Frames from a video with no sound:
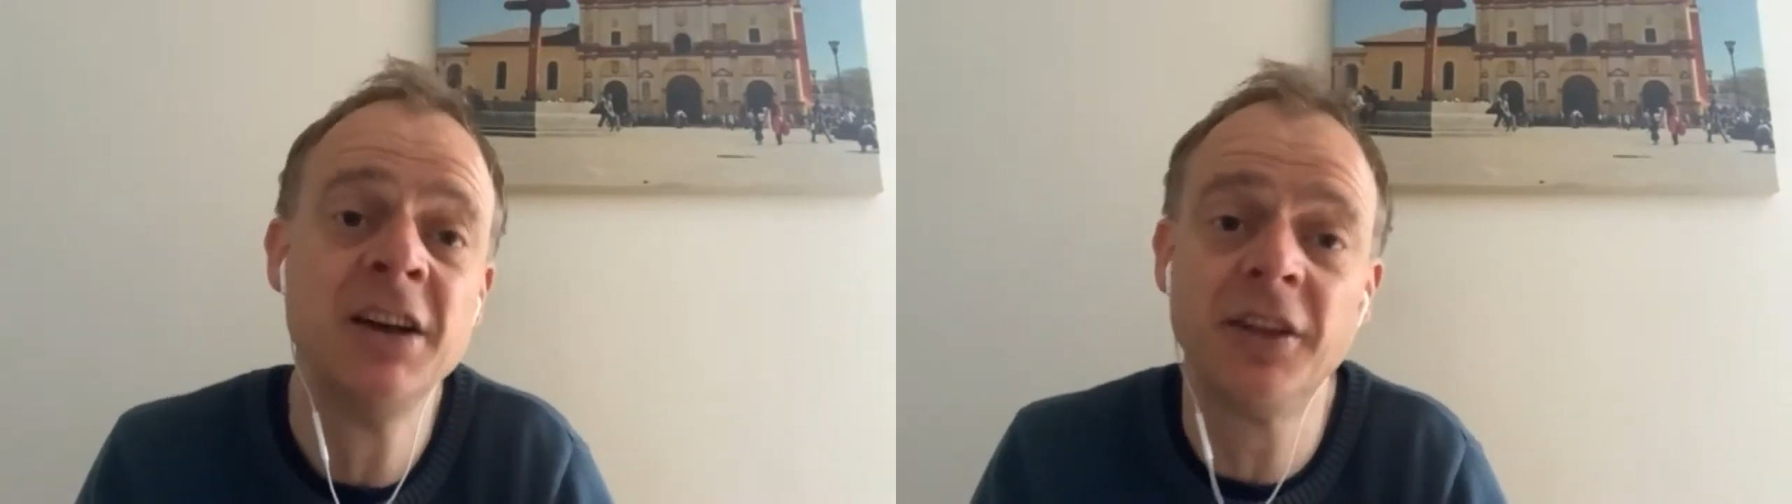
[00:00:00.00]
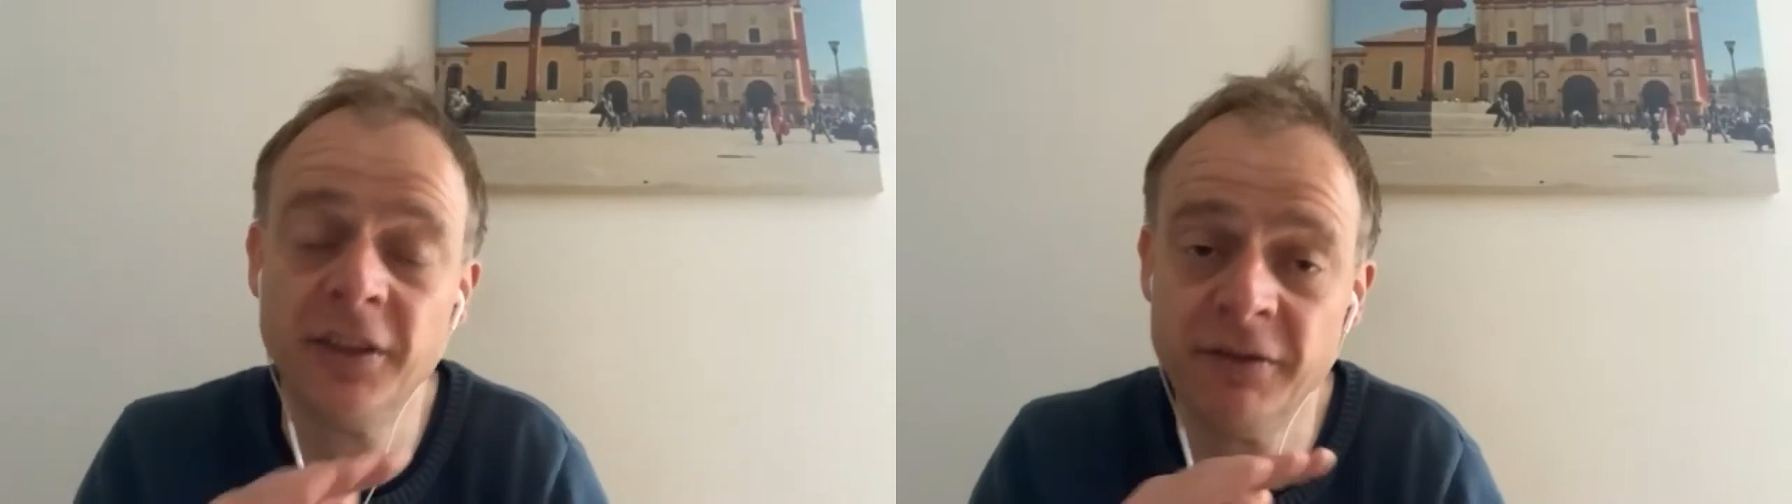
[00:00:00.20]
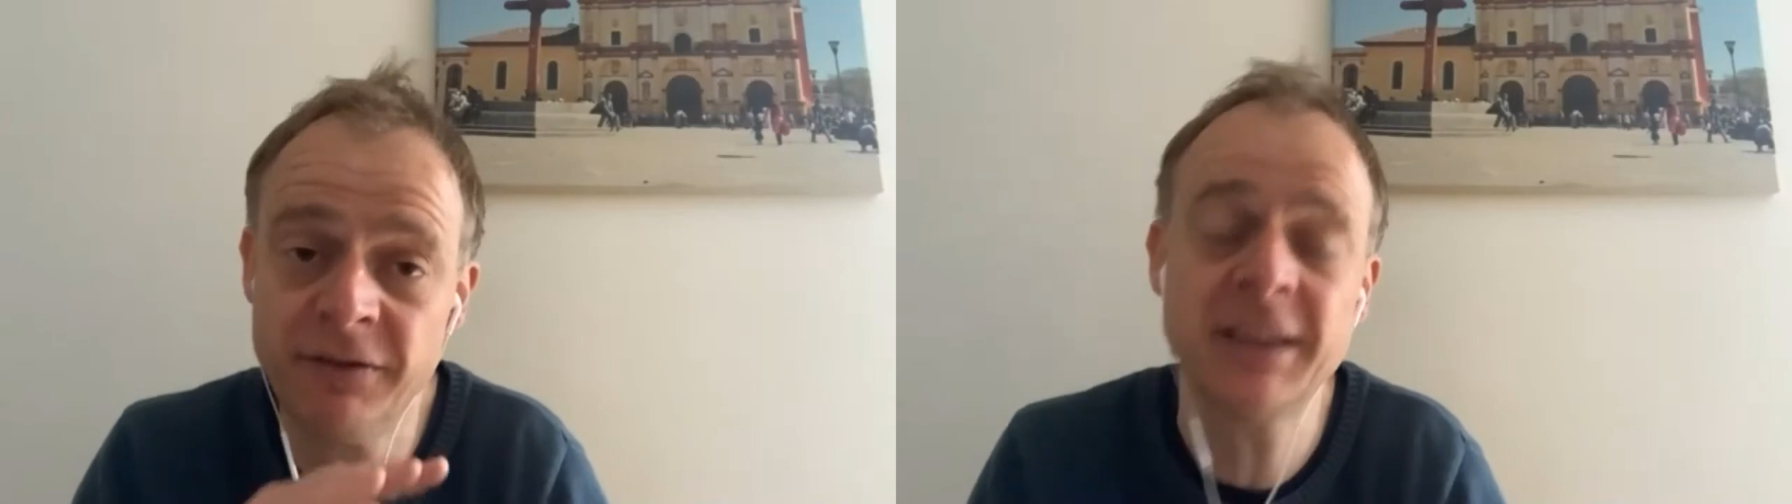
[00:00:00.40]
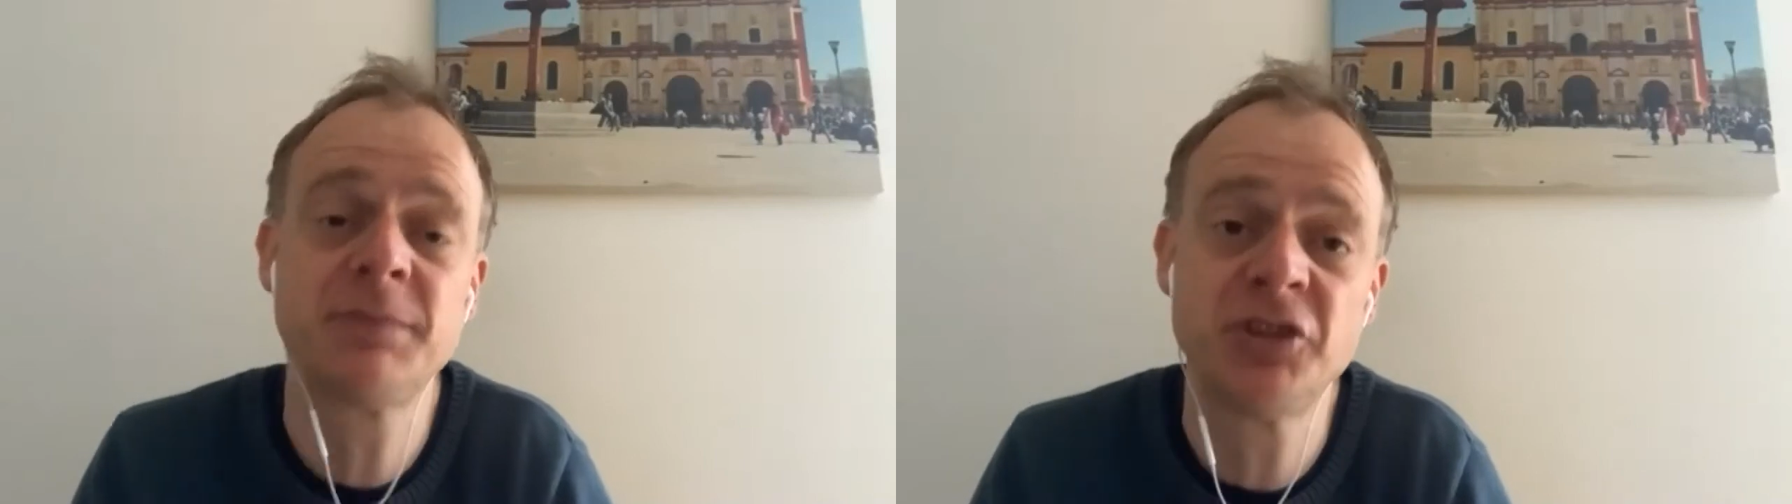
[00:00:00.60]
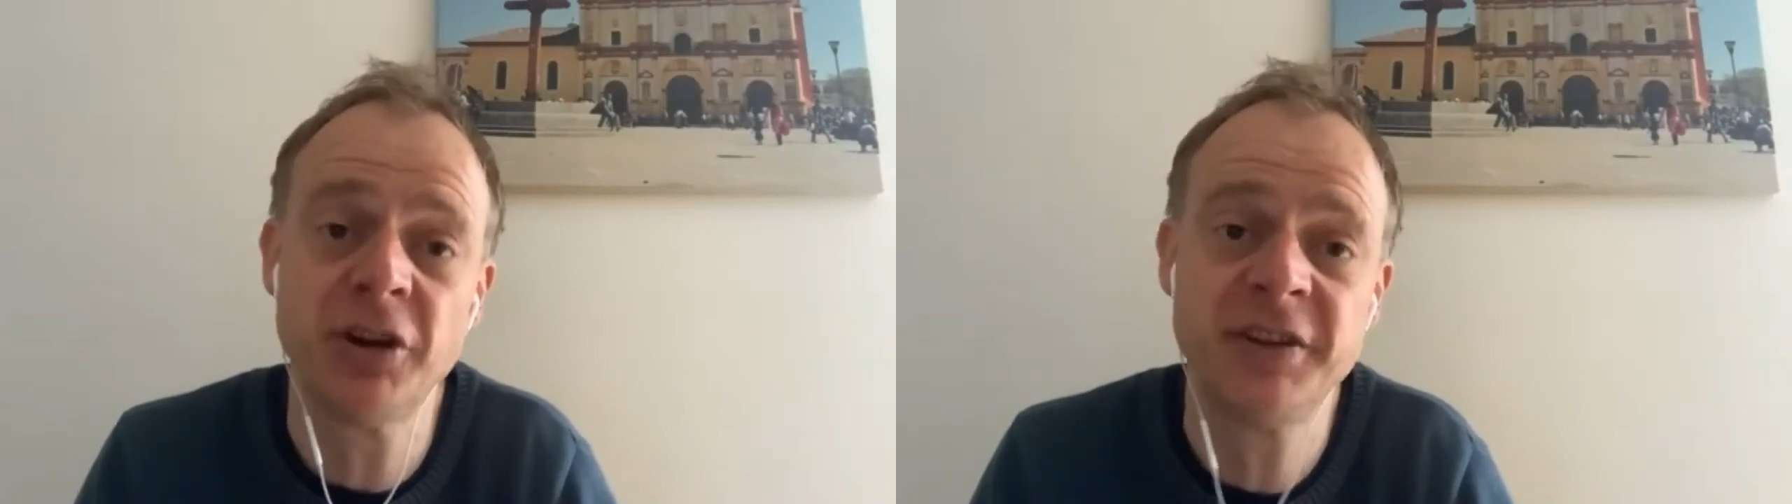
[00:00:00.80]
that the vast
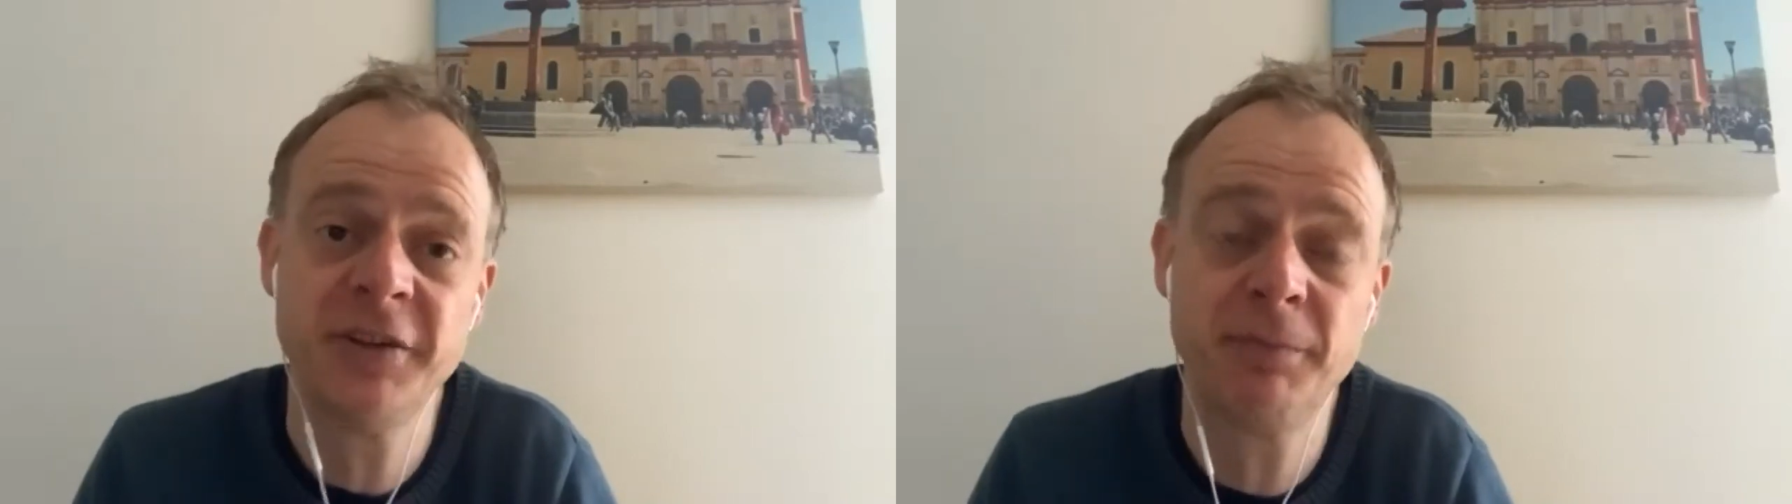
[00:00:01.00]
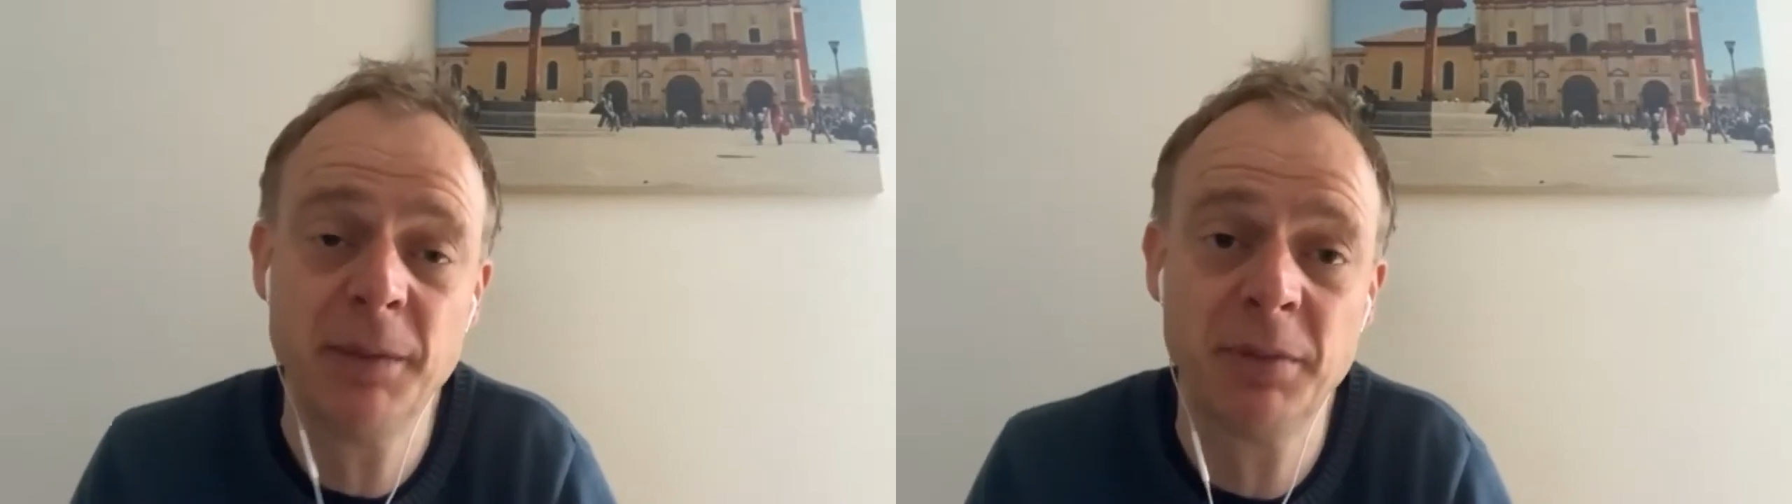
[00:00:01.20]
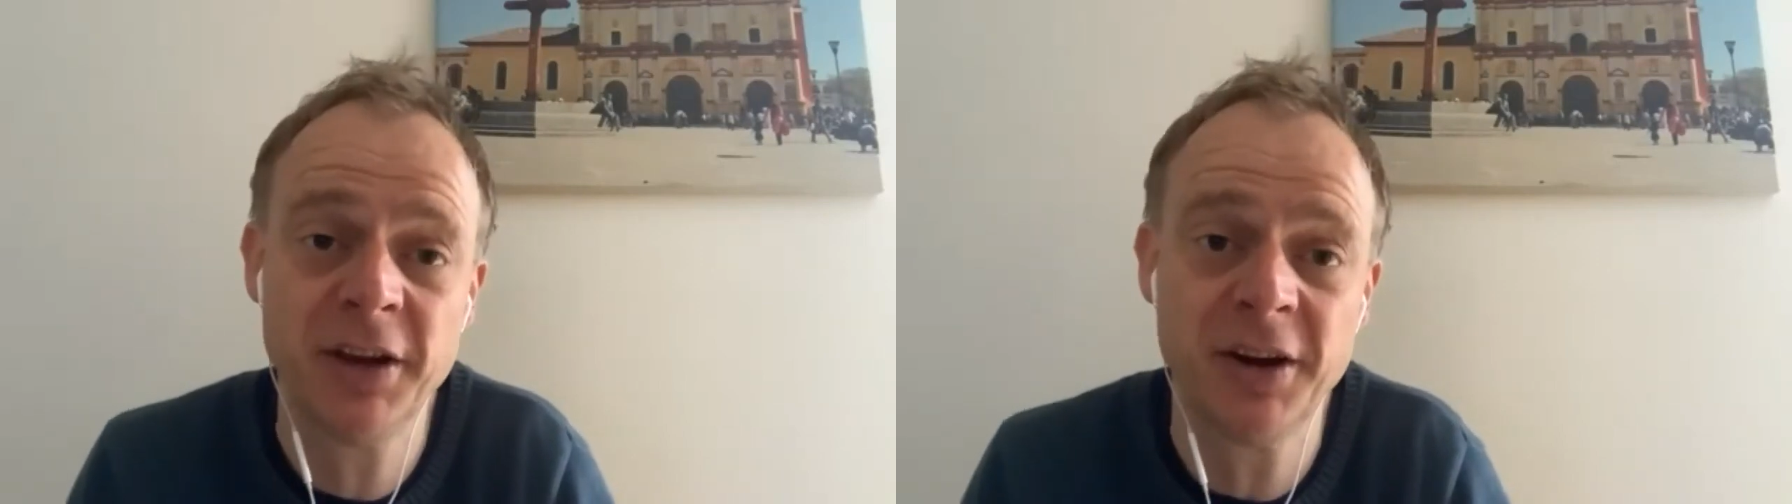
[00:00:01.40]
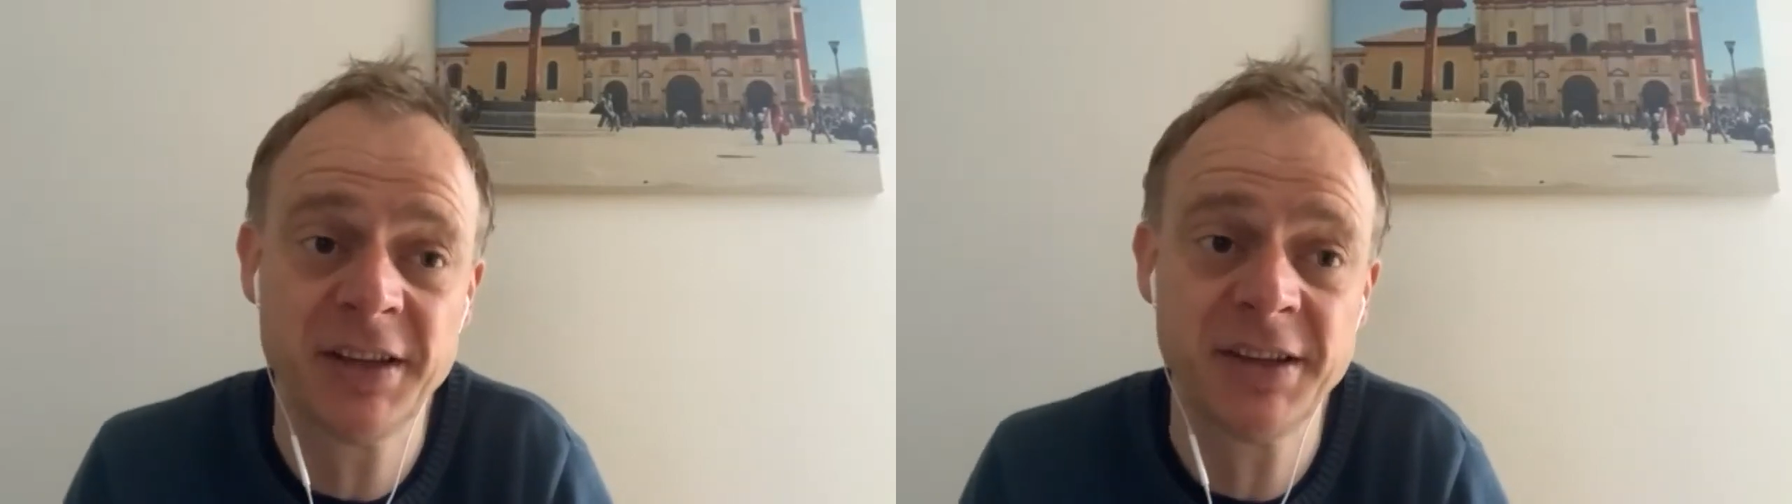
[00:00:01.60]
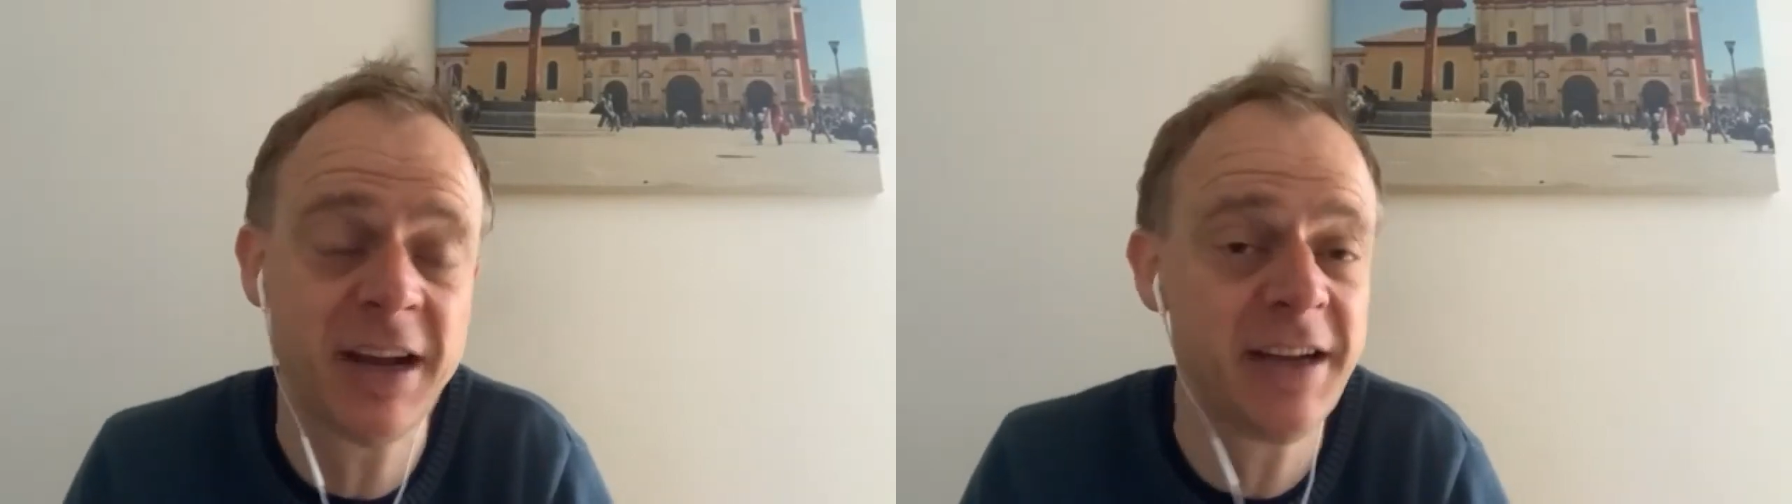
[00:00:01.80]
majority of people in our
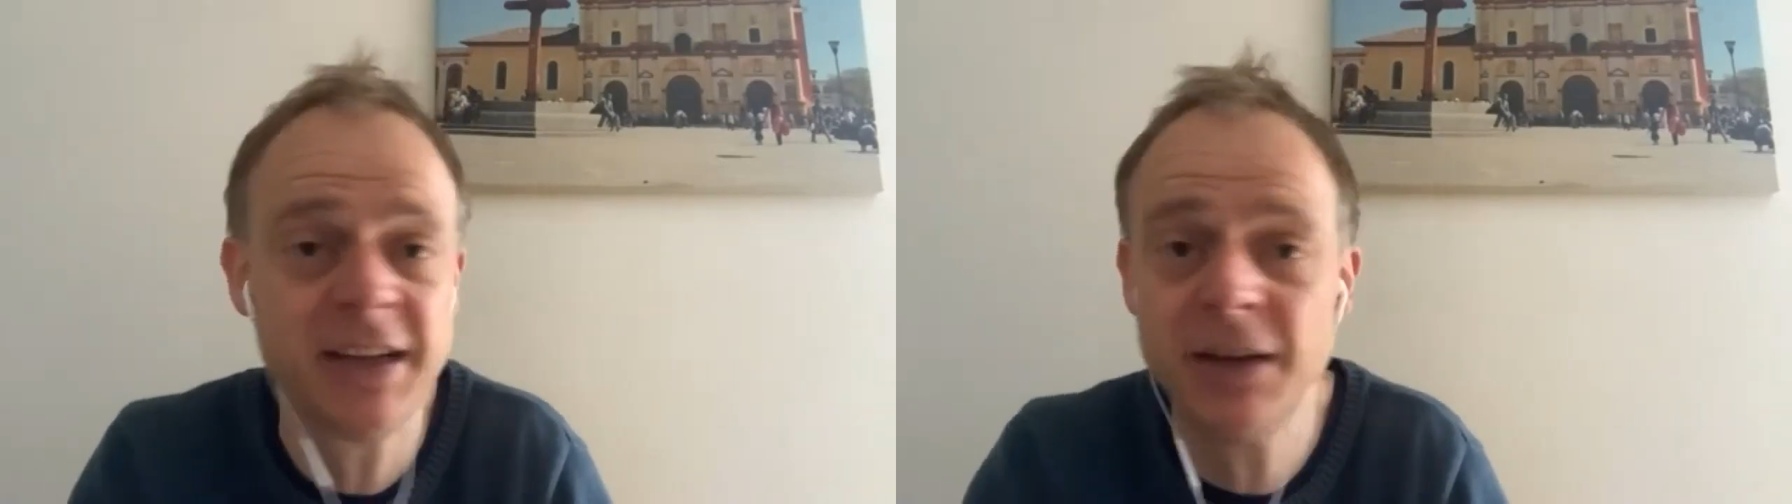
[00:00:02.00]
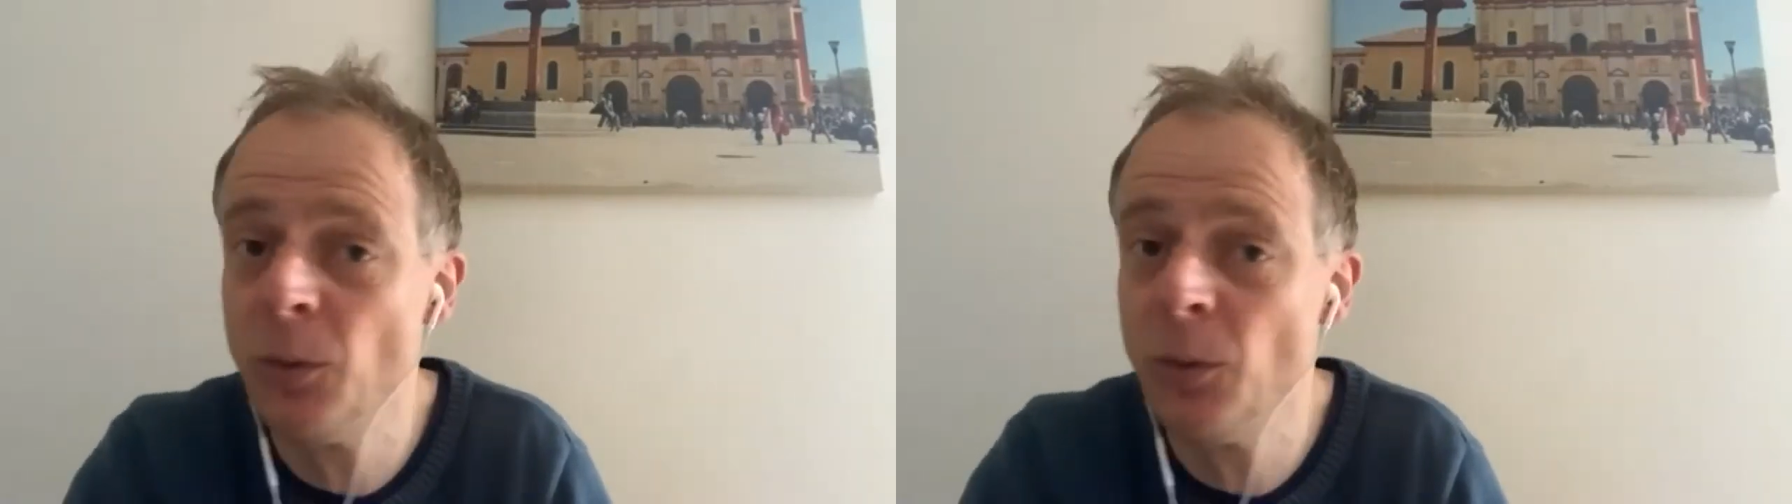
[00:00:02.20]
society,